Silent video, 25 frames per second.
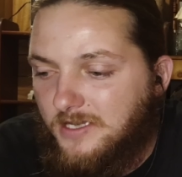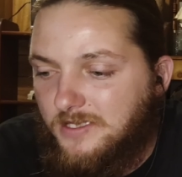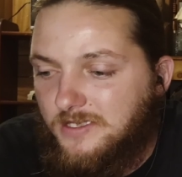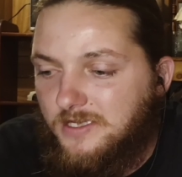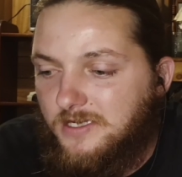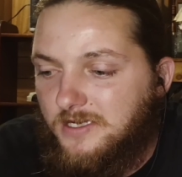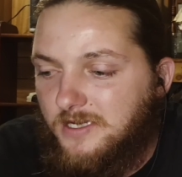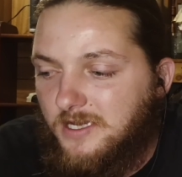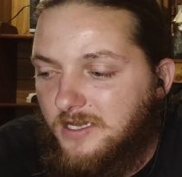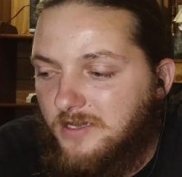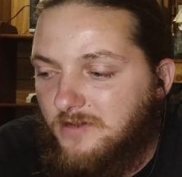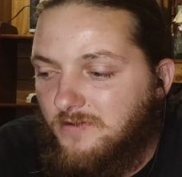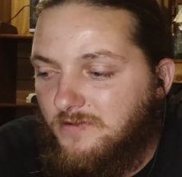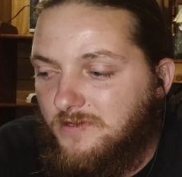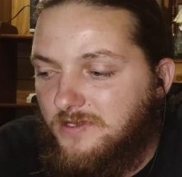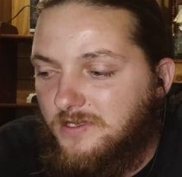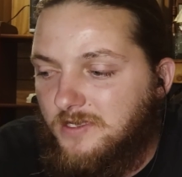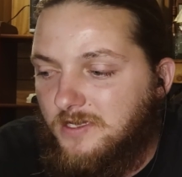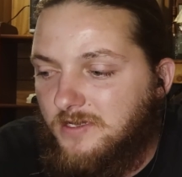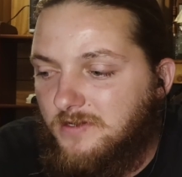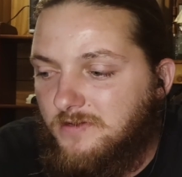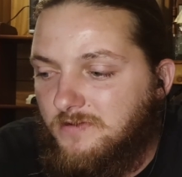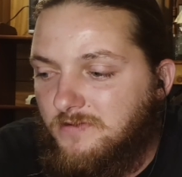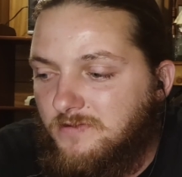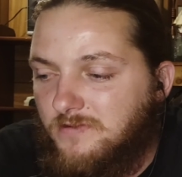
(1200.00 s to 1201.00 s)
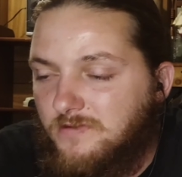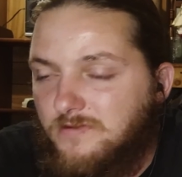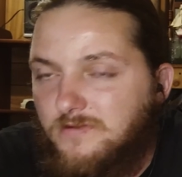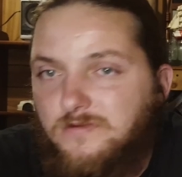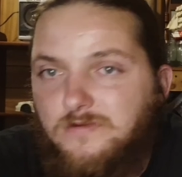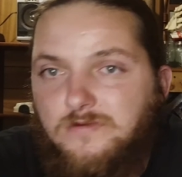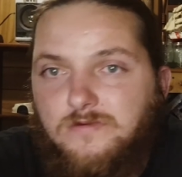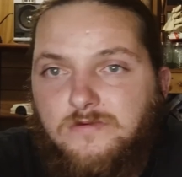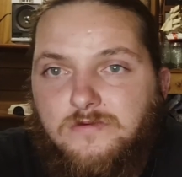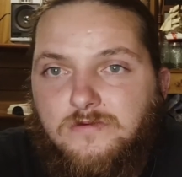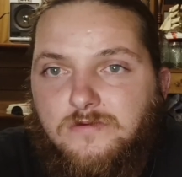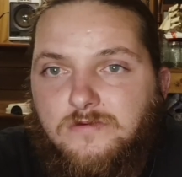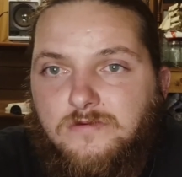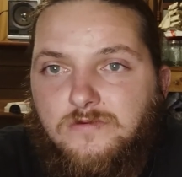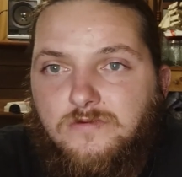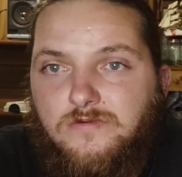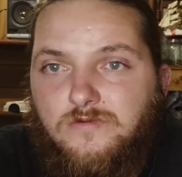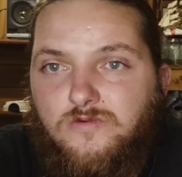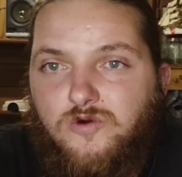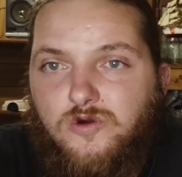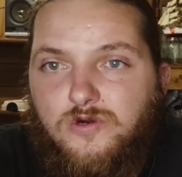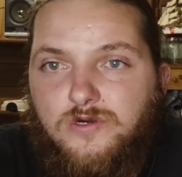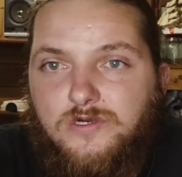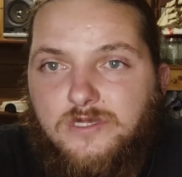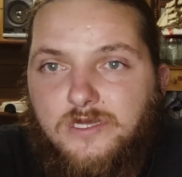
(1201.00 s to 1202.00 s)
in the day when they
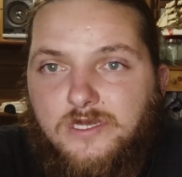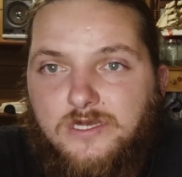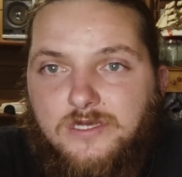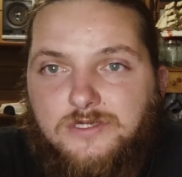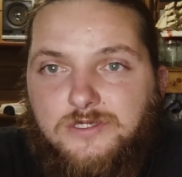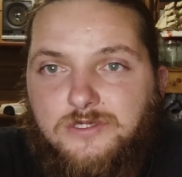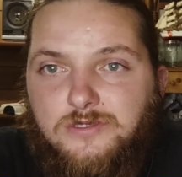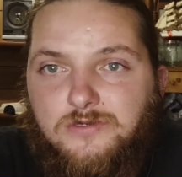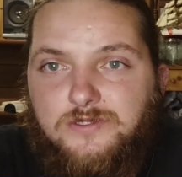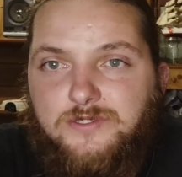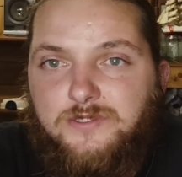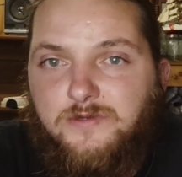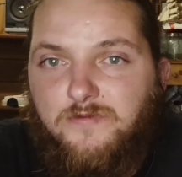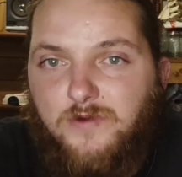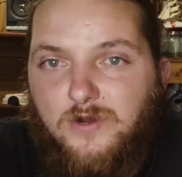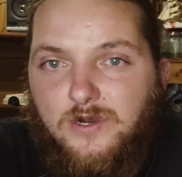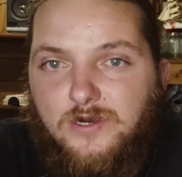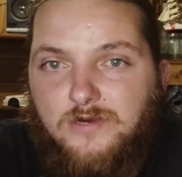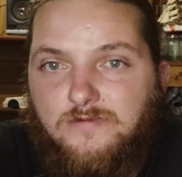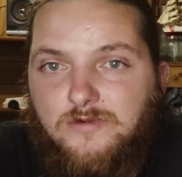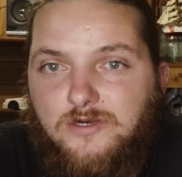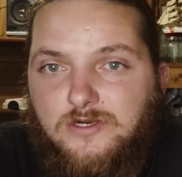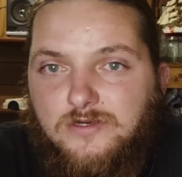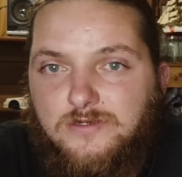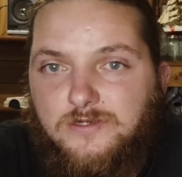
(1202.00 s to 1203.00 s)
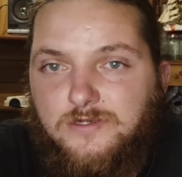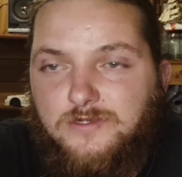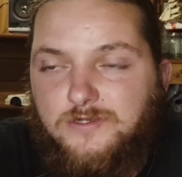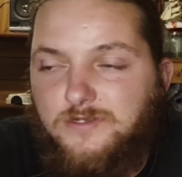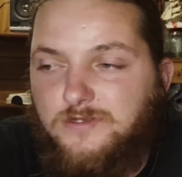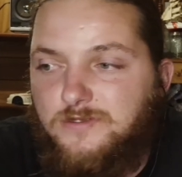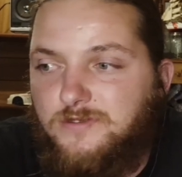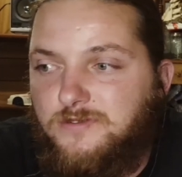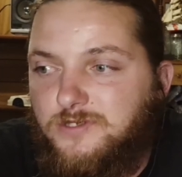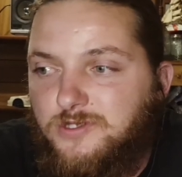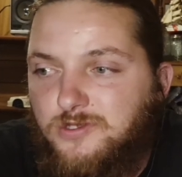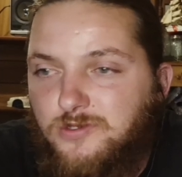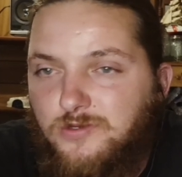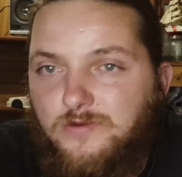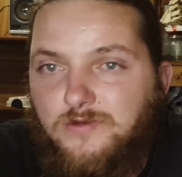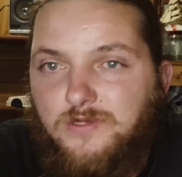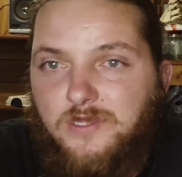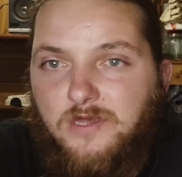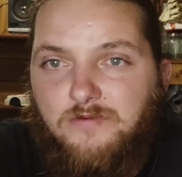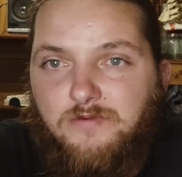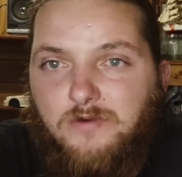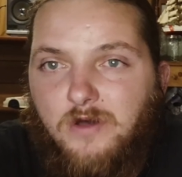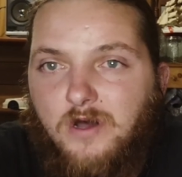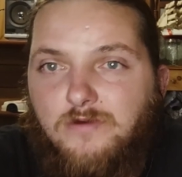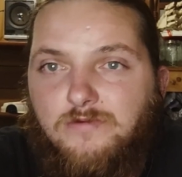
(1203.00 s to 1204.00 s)
wore like suits of armor and so they
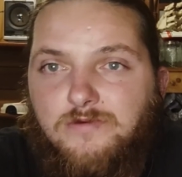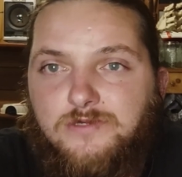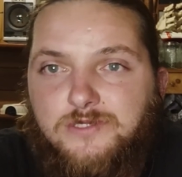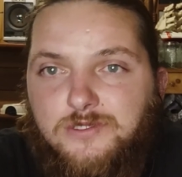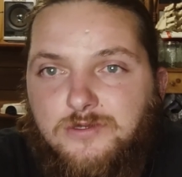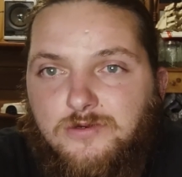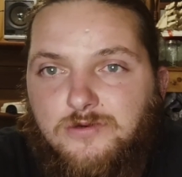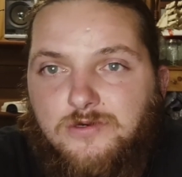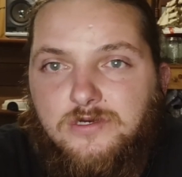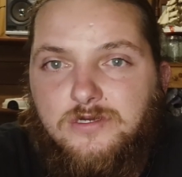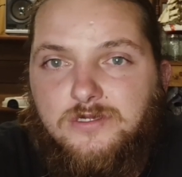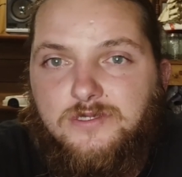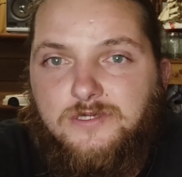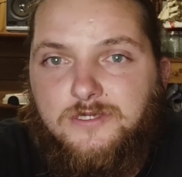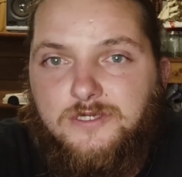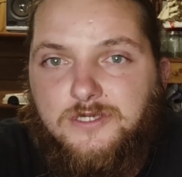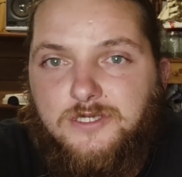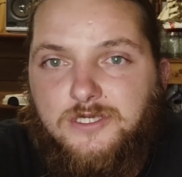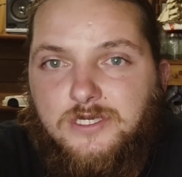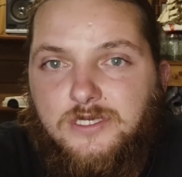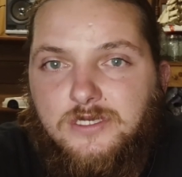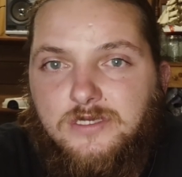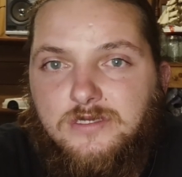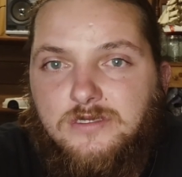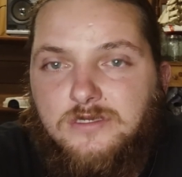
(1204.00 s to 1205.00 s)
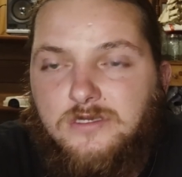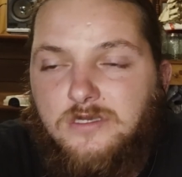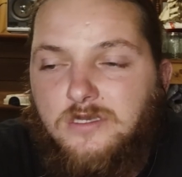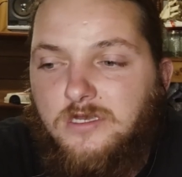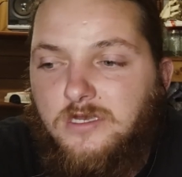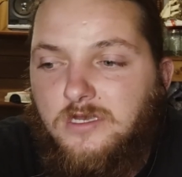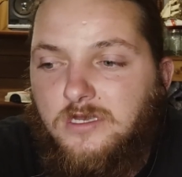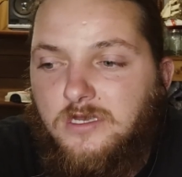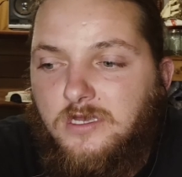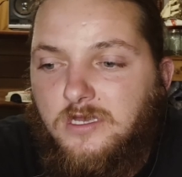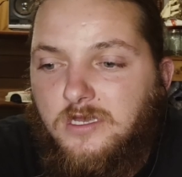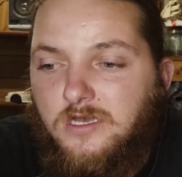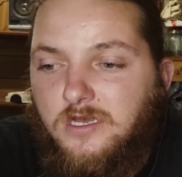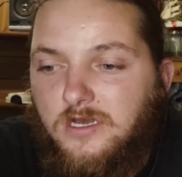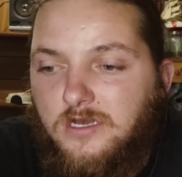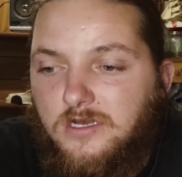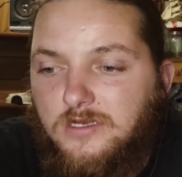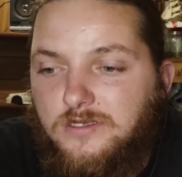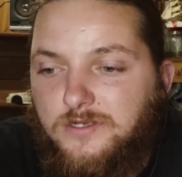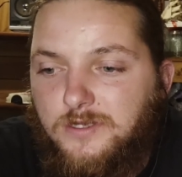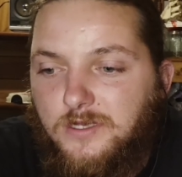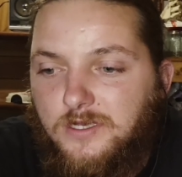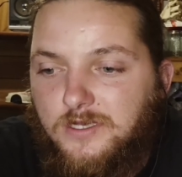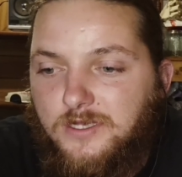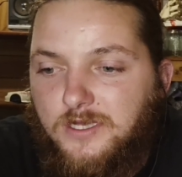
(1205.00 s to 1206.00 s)
fought with swords and shit.
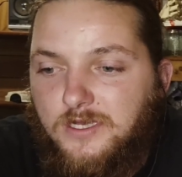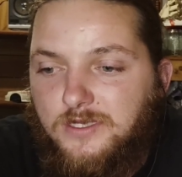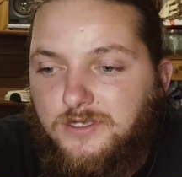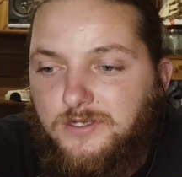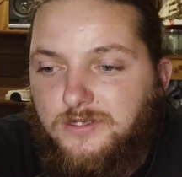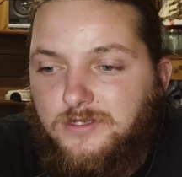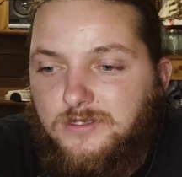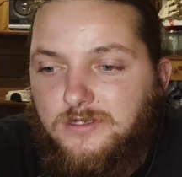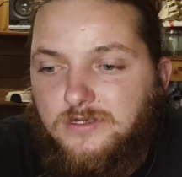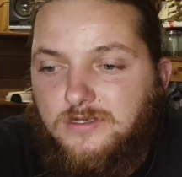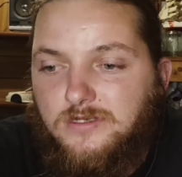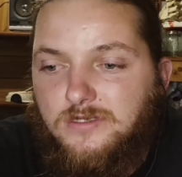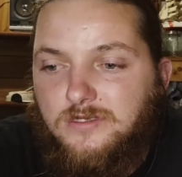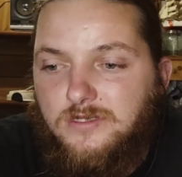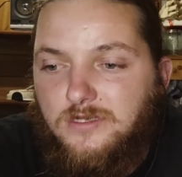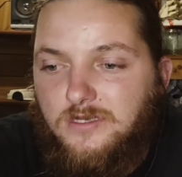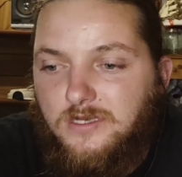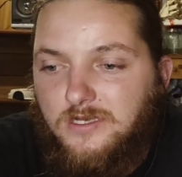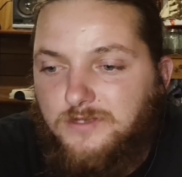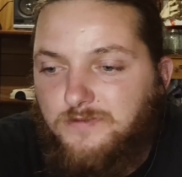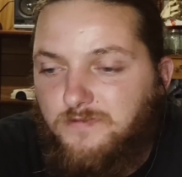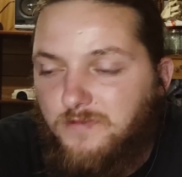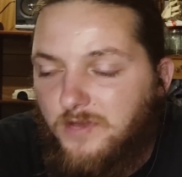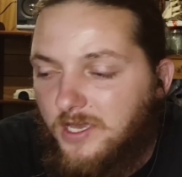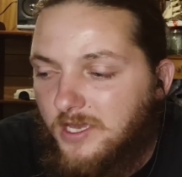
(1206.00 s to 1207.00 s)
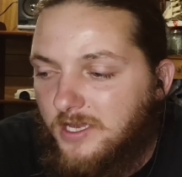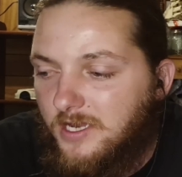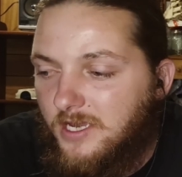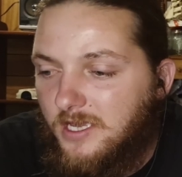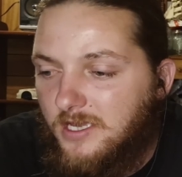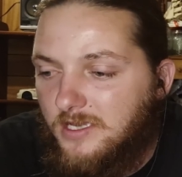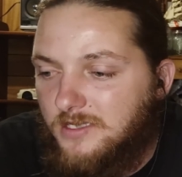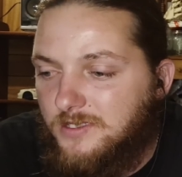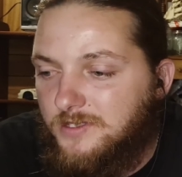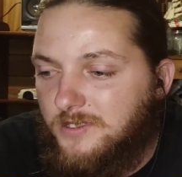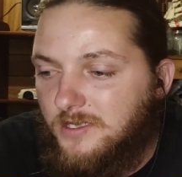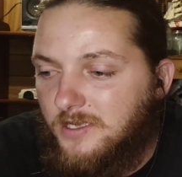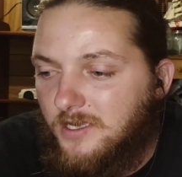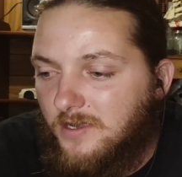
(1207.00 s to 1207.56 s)
It's like that's badass.